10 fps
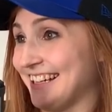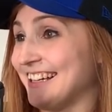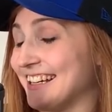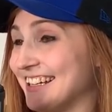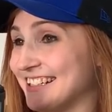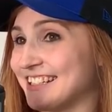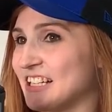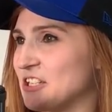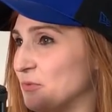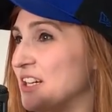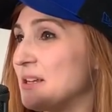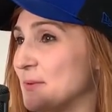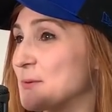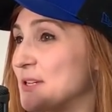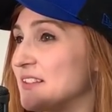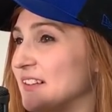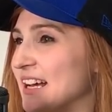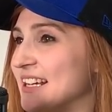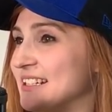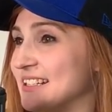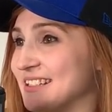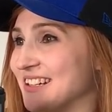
that. Yes. Yeah. yeah. It's like reading between the lines